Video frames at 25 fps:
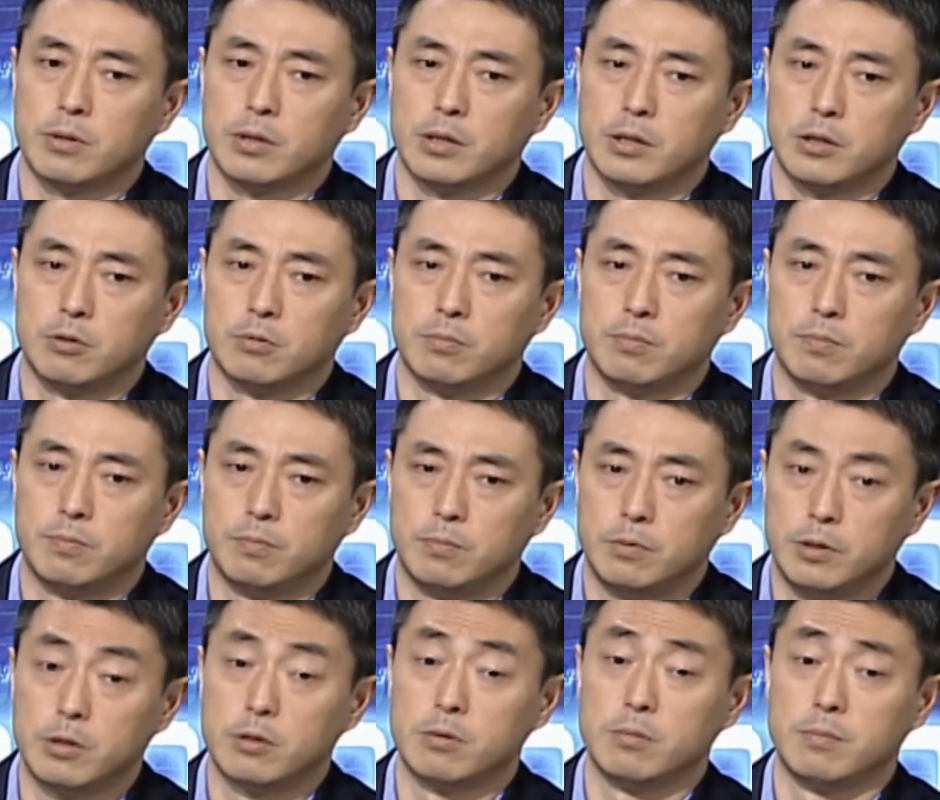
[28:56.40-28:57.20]
a little,
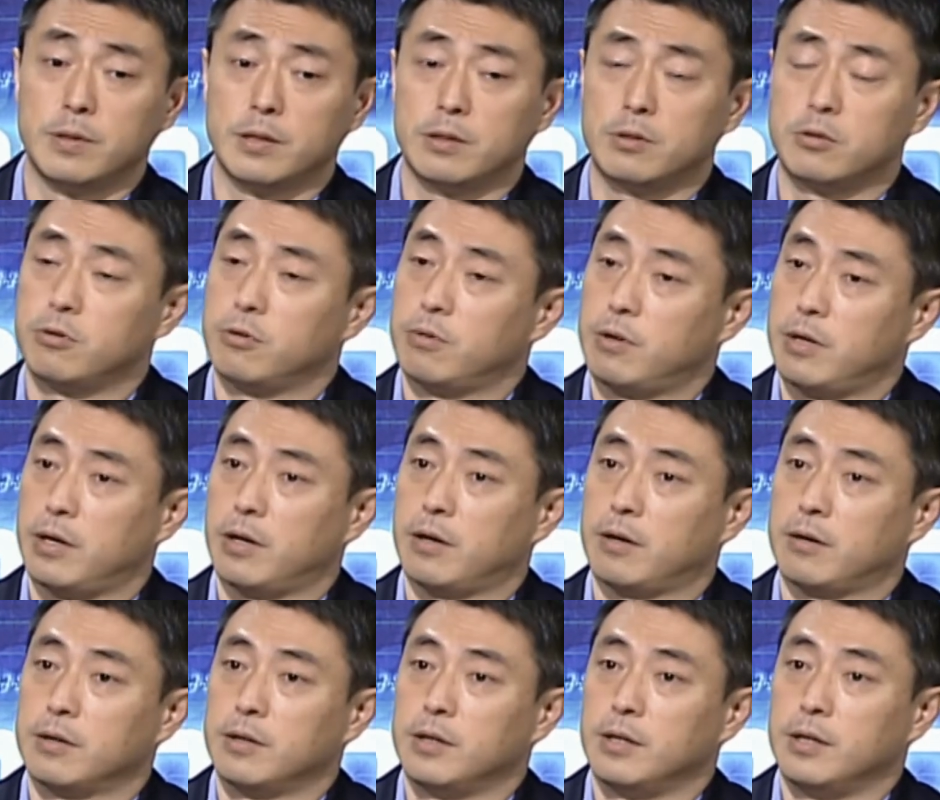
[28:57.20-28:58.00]
little bit to
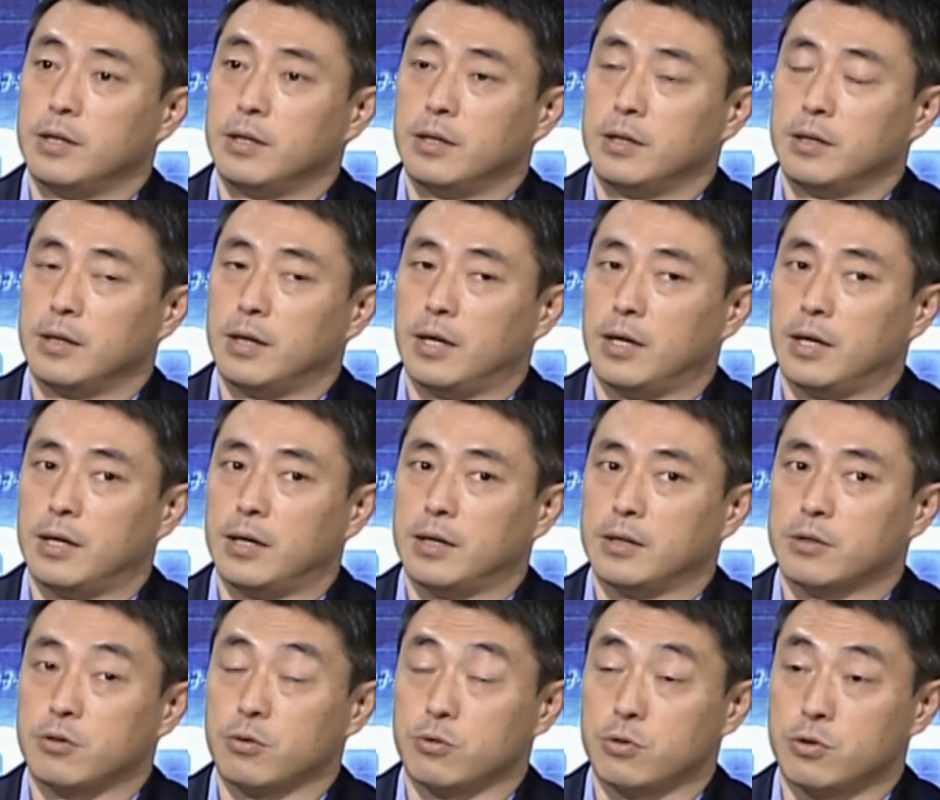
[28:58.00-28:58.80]
their
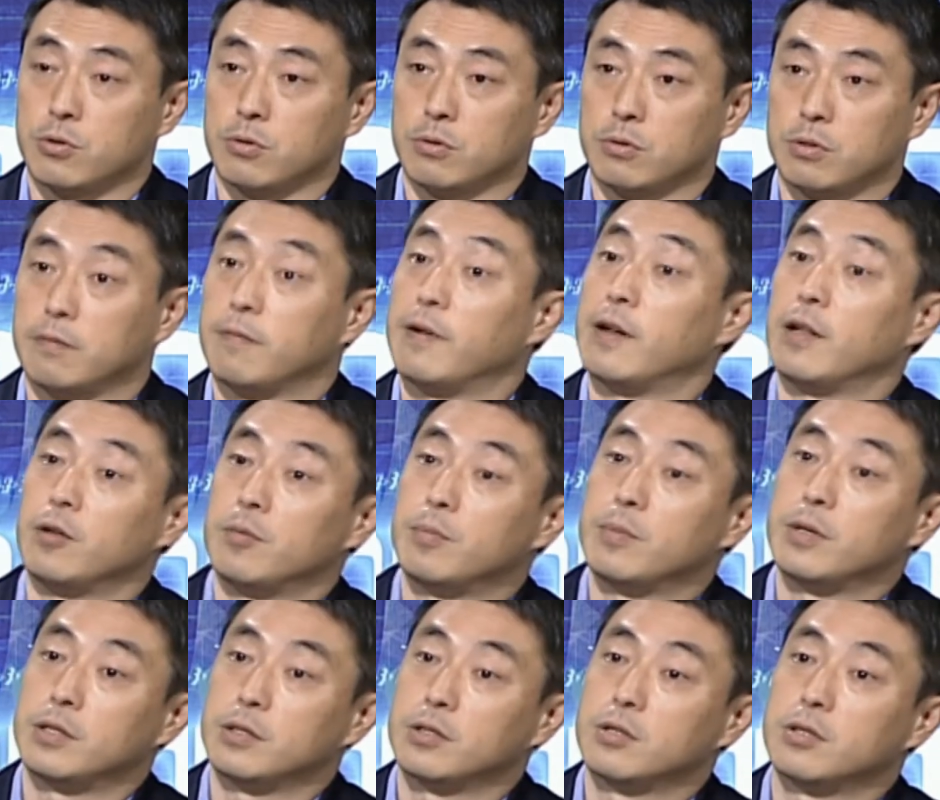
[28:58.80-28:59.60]
uh, social
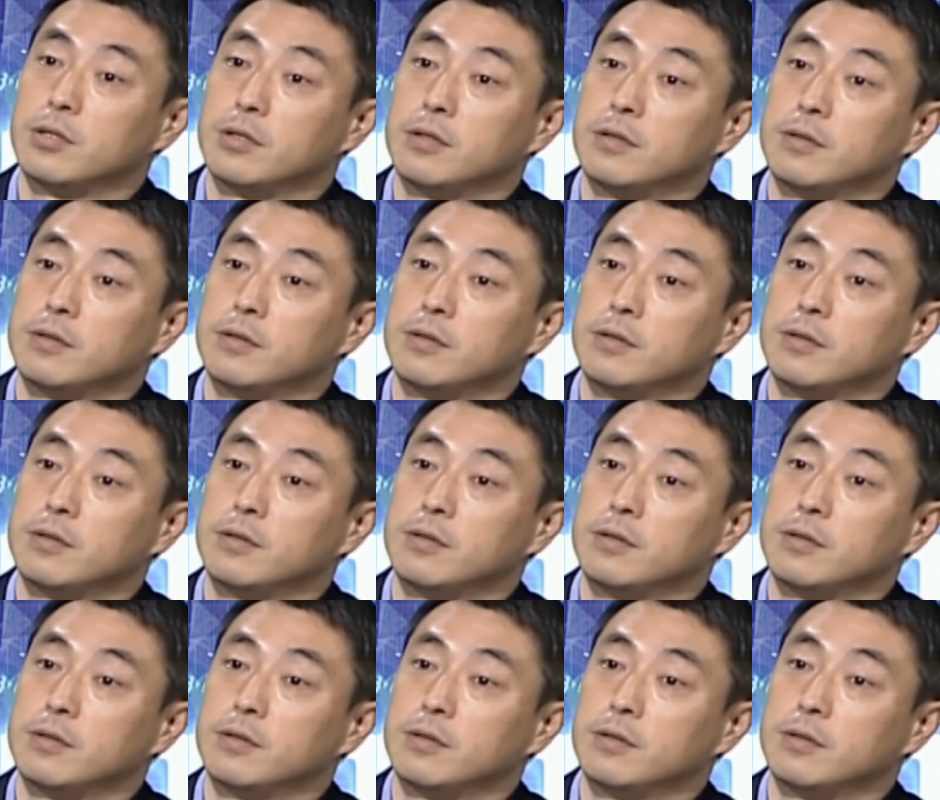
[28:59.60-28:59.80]
development.